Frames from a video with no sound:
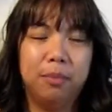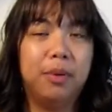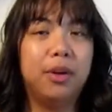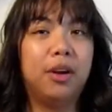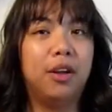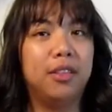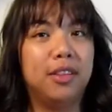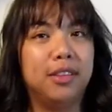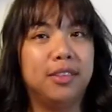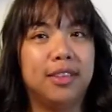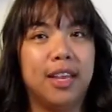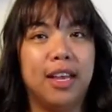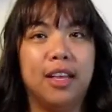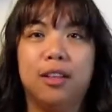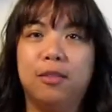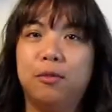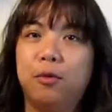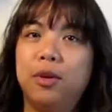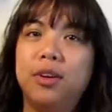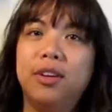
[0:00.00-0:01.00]
But on the
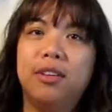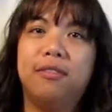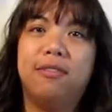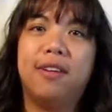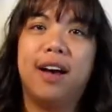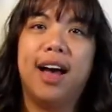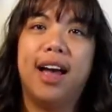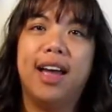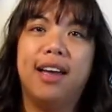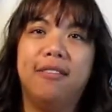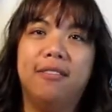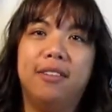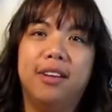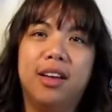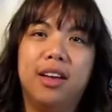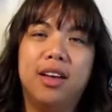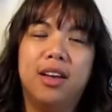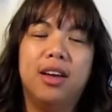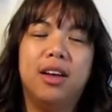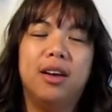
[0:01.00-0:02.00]
scale of 1 to 5,
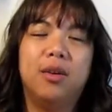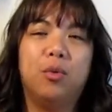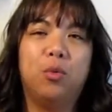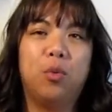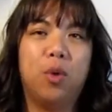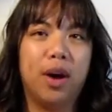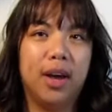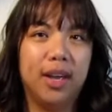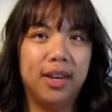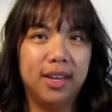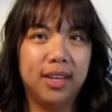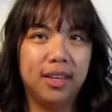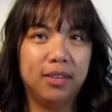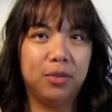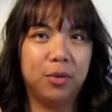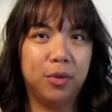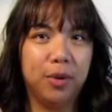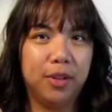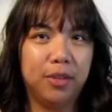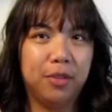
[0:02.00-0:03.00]
1
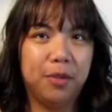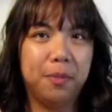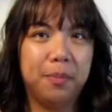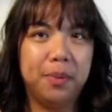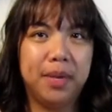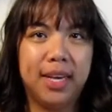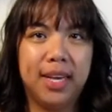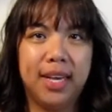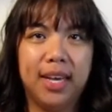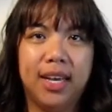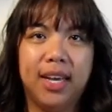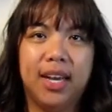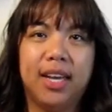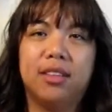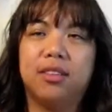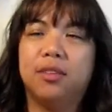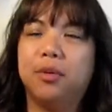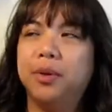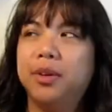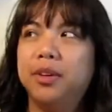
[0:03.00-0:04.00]
is going to be,
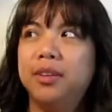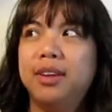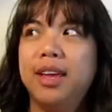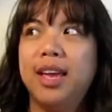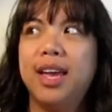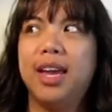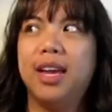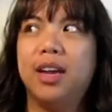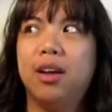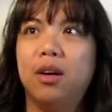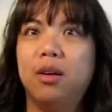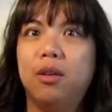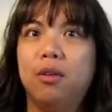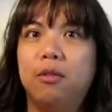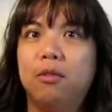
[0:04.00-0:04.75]
it's going to take